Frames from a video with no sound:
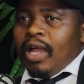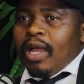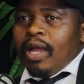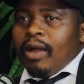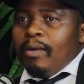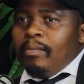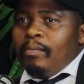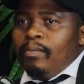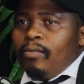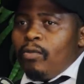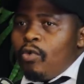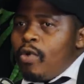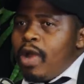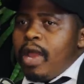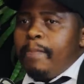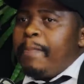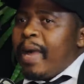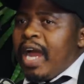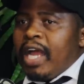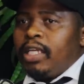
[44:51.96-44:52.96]
um,
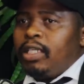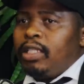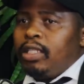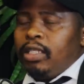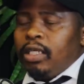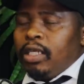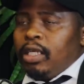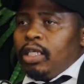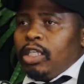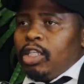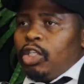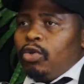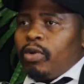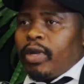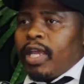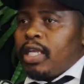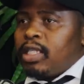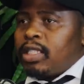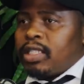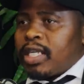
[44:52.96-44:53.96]
whereby
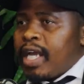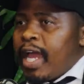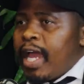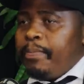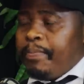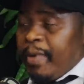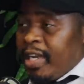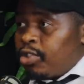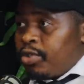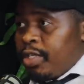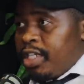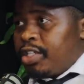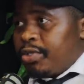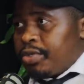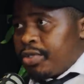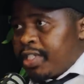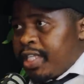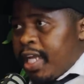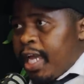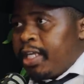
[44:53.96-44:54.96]
you can try, but you
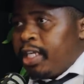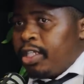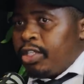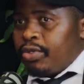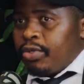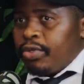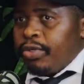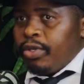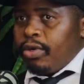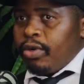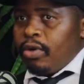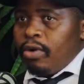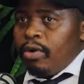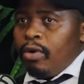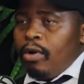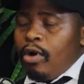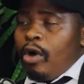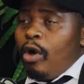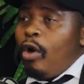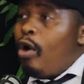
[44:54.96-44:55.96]
need to study and do
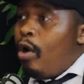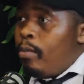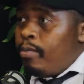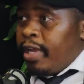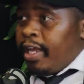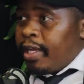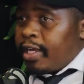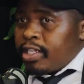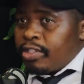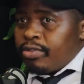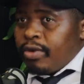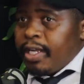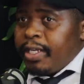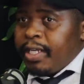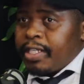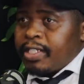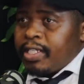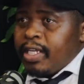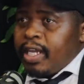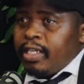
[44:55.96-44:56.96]
your homework to
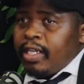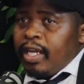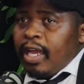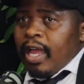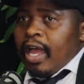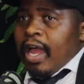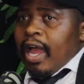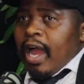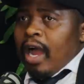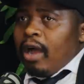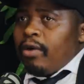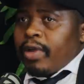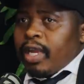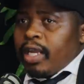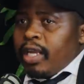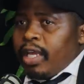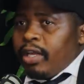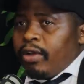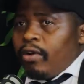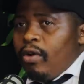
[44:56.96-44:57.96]
understand how
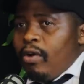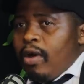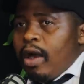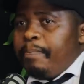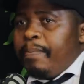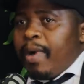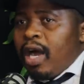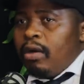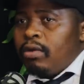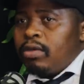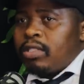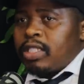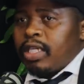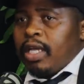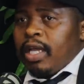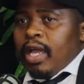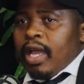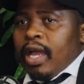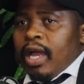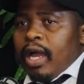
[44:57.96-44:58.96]
can I go
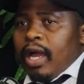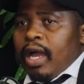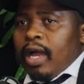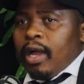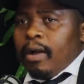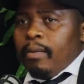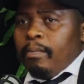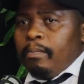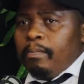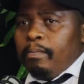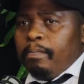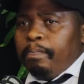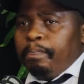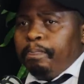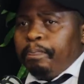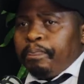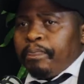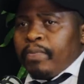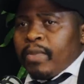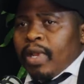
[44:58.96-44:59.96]
about
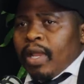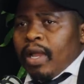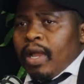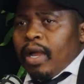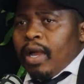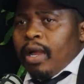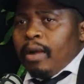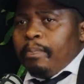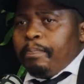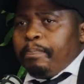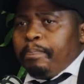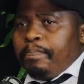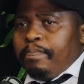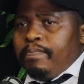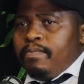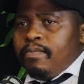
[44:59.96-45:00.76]
um, uh,